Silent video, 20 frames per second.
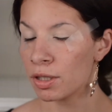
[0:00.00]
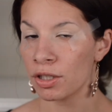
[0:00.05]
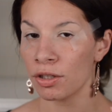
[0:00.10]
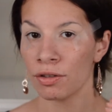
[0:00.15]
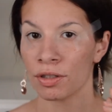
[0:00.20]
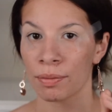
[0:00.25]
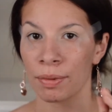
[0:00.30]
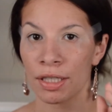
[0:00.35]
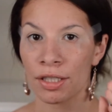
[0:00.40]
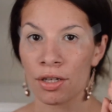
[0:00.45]
going to
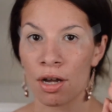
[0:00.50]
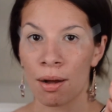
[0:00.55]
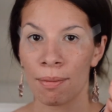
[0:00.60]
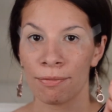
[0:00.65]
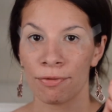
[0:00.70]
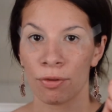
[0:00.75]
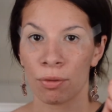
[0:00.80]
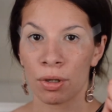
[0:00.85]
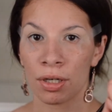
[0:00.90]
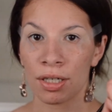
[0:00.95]
use my Tom
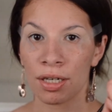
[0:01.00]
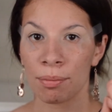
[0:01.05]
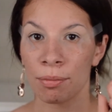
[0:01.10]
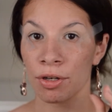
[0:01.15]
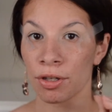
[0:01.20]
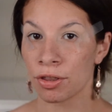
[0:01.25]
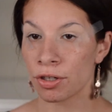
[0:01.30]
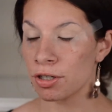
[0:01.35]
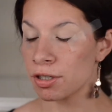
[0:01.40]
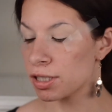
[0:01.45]
Ford
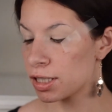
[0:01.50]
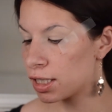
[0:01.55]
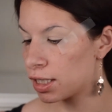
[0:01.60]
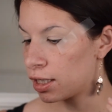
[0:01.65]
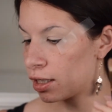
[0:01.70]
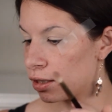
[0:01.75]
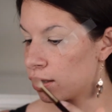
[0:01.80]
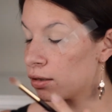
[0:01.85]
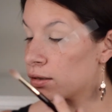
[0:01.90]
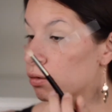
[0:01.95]
number
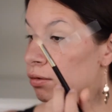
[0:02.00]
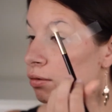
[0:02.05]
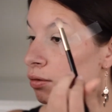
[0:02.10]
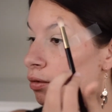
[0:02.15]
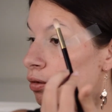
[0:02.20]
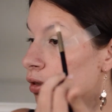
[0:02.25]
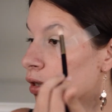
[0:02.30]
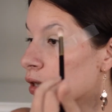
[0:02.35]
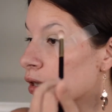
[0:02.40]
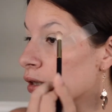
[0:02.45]
13.
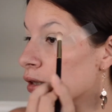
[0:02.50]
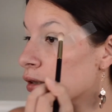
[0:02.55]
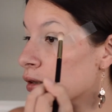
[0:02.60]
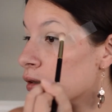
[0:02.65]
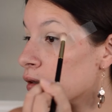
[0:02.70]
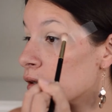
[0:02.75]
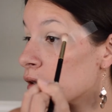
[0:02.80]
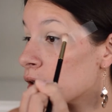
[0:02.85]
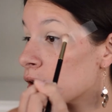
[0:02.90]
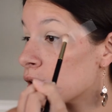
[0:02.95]

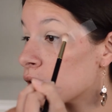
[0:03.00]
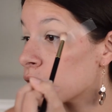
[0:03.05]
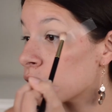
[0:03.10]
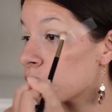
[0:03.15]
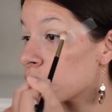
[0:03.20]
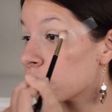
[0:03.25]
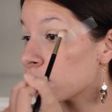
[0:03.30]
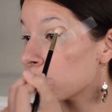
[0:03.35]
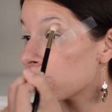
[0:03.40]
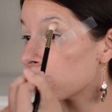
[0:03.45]

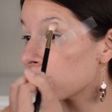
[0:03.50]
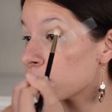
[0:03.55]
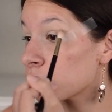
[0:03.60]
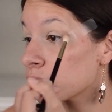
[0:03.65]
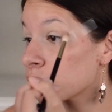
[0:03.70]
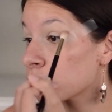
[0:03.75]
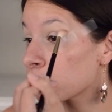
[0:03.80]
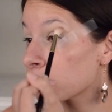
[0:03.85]
And